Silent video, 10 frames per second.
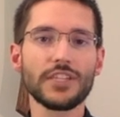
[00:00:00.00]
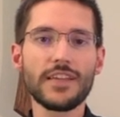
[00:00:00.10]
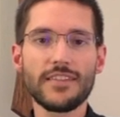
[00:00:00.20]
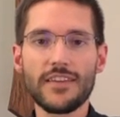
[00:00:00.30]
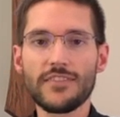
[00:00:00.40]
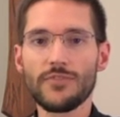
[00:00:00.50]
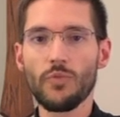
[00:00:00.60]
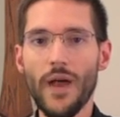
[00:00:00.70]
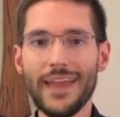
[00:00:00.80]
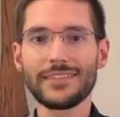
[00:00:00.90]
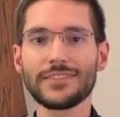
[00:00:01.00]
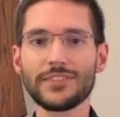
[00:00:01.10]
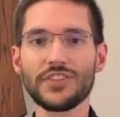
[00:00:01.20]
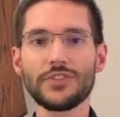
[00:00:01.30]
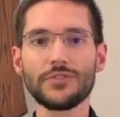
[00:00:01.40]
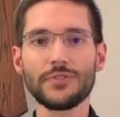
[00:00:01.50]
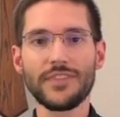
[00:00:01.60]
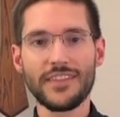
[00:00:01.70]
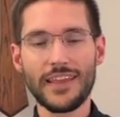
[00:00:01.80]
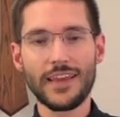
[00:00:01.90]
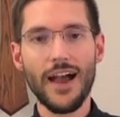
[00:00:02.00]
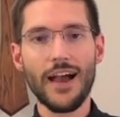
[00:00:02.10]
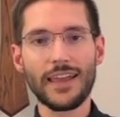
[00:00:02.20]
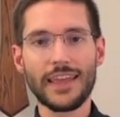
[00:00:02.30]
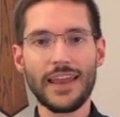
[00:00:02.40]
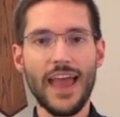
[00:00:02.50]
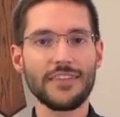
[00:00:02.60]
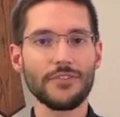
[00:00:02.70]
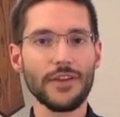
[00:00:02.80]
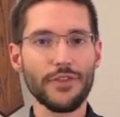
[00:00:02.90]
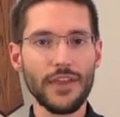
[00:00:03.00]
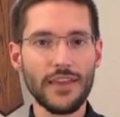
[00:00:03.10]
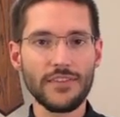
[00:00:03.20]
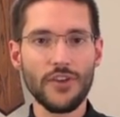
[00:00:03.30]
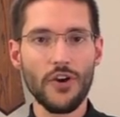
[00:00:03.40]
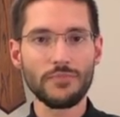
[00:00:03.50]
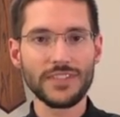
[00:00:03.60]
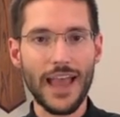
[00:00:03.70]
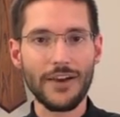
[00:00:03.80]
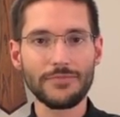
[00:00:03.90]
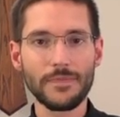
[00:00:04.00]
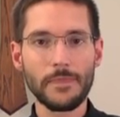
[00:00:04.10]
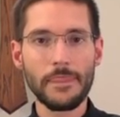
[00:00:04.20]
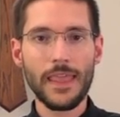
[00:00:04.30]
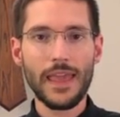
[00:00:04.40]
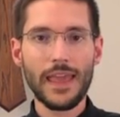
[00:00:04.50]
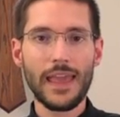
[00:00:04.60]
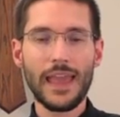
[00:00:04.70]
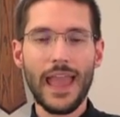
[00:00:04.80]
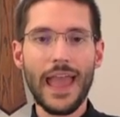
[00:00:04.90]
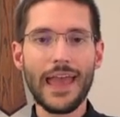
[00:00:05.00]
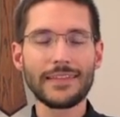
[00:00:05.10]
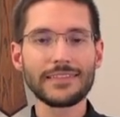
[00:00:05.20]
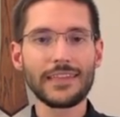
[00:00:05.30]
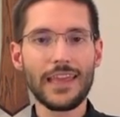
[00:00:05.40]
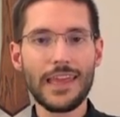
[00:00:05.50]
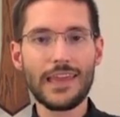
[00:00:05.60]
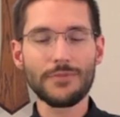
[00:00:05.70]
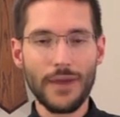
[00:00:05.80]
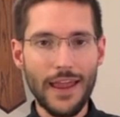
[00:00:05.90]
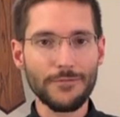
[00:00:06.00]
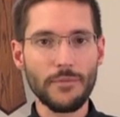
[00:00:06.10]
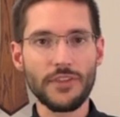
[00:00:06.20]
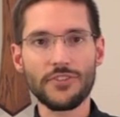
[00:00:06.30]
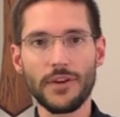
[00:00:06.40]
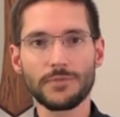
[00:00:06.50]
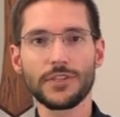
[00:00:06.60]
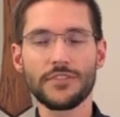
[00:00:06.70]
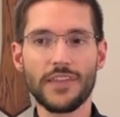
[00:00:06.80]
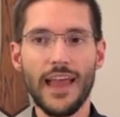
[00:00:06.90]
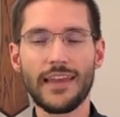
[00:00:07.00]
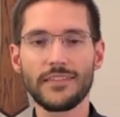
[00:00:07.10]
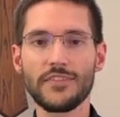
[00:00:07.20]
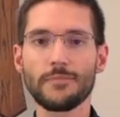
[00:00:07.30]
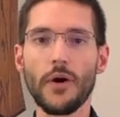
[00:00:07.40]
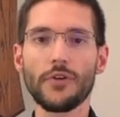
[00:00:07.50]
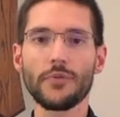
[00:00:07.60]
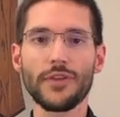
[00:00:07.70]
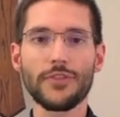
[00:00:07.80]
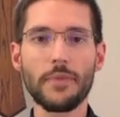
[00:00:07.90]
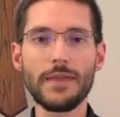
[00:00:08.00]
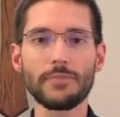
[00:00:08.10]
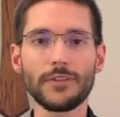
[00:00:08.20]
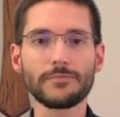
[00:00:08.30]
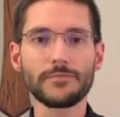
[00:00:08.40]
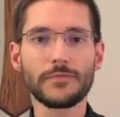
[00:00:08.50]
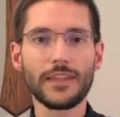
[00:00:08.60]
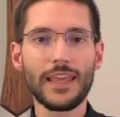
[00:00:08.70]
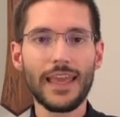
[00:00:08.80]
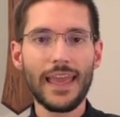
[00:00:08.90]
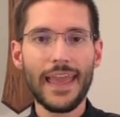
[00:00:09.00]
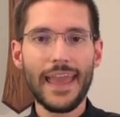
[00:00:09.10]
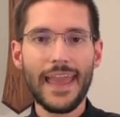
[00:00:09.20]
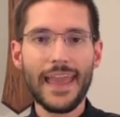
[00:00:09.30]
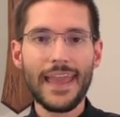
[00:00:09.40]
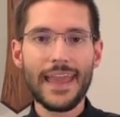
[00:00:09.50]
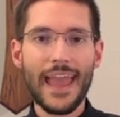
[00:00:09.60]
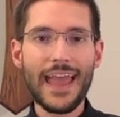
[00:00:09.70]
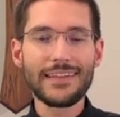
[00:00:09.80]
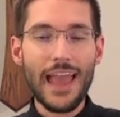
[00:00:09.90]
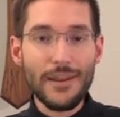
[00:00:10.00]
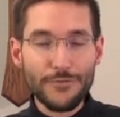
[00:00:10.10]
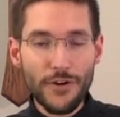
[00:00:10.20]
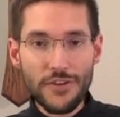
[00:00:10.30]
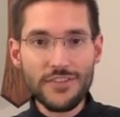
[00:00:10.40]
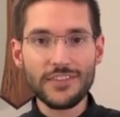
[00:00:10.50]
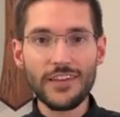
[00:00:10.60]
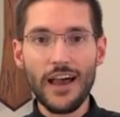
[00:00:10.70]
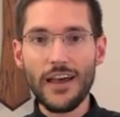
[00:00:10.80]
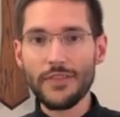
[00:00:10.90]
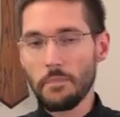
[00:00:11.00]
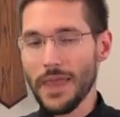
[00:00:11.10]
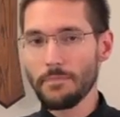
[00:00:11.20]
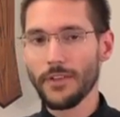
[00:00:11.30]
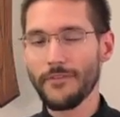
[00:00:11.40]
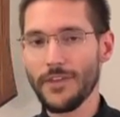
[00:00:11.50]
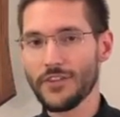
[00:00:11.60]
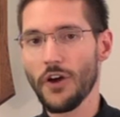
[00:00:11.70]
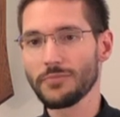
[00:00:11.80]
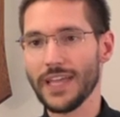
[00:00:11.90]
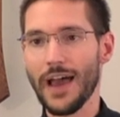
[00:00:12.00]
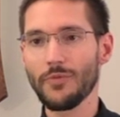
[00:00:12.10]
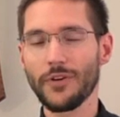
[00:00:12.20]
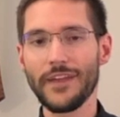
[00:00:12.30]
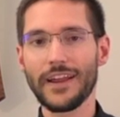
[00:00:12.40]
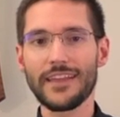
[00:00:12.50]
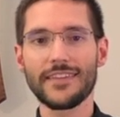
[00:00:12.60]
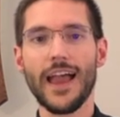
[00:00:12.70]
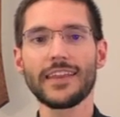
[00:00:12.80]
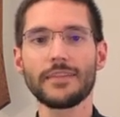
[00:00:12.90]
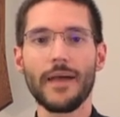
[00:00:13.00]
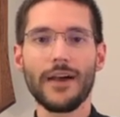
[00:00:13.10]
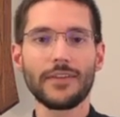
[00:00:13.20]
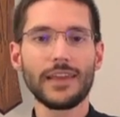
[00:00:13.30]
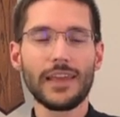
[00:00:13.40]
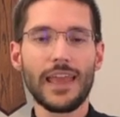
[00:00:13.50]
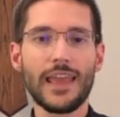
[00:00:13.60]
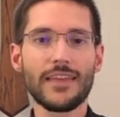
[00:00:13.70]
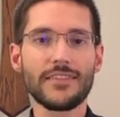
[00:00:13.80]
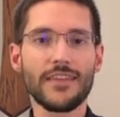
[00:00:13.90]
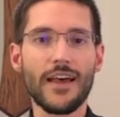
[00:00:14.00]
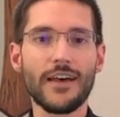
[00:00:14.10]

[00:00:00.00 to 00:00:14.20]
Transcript: Jesus went to the synagogue in Nazareth, his hometown, and he read from the scriptures and spoke with the people. And at first, the people of his hometown were very excited about his